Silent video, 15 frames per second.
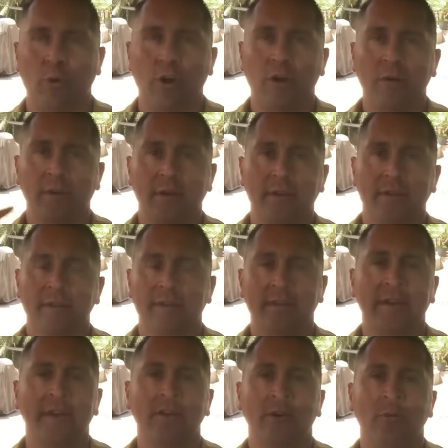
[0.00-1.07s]
wall
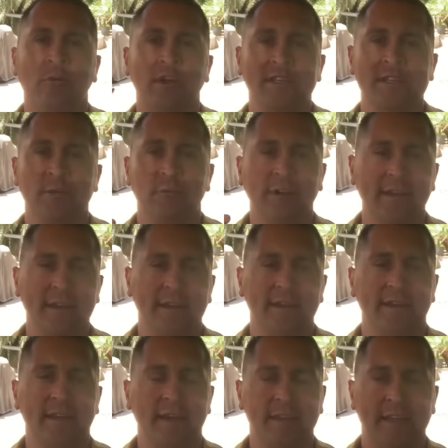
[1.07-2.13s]
you know, once a week,
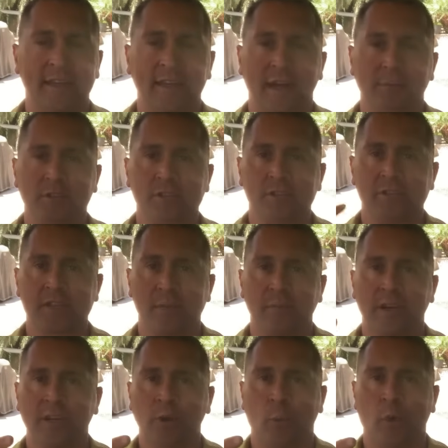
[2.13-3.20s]
and then I'm sure
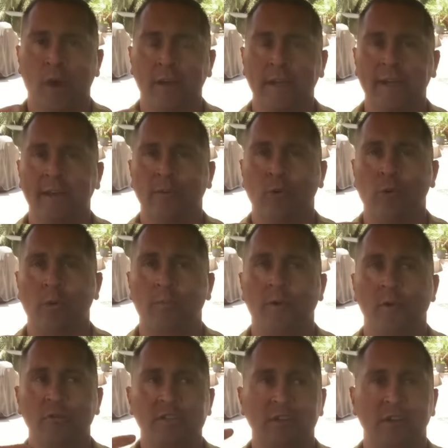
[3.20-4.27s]
somebody will want it, or
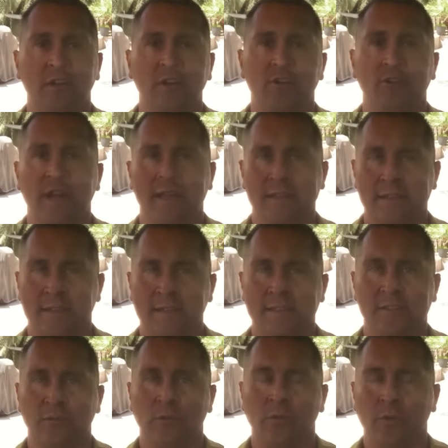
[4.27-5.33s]
post it on
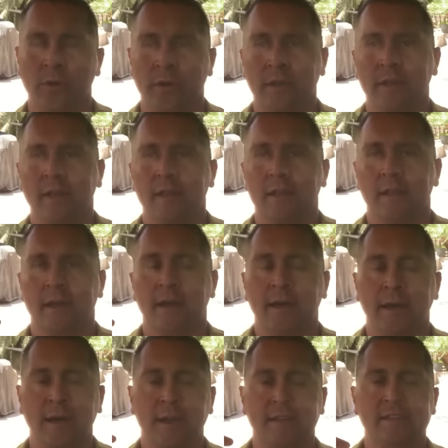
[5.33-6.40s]
Craigslist, or
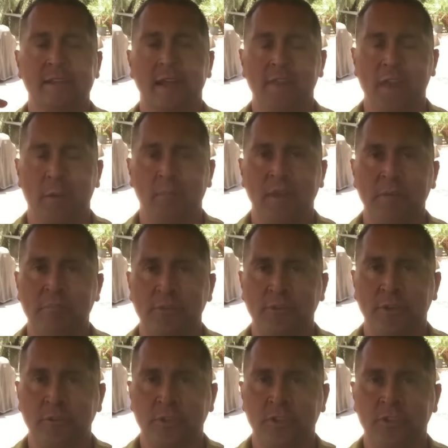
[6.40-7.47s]
it's not that people
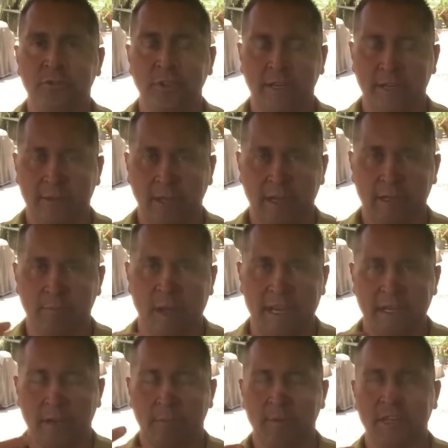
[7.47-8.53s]
don't do it. Like, my
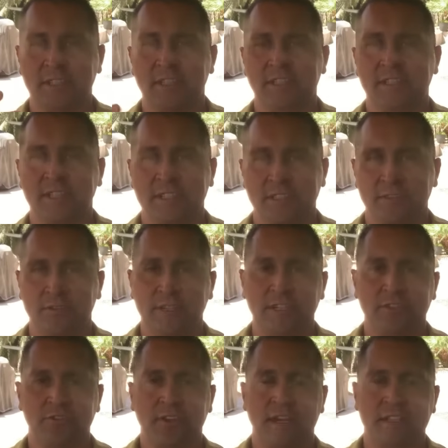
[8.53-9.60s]
company just doesn't do it
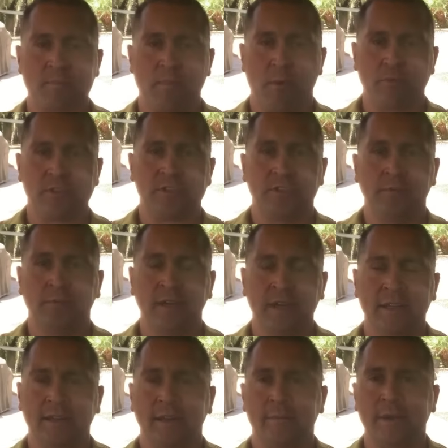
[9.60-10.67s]
because you're not supposed to,
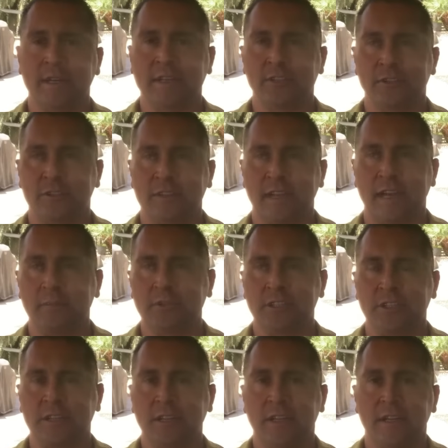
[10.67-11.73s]
but I mean, it's your
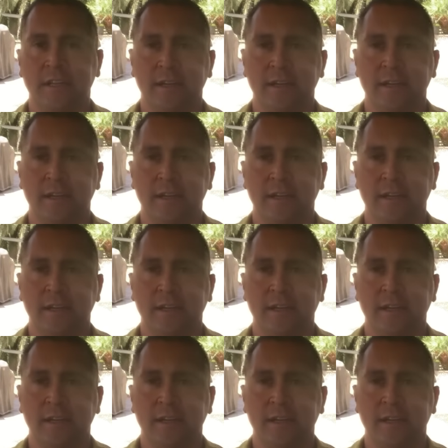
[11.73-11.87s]
timeshare.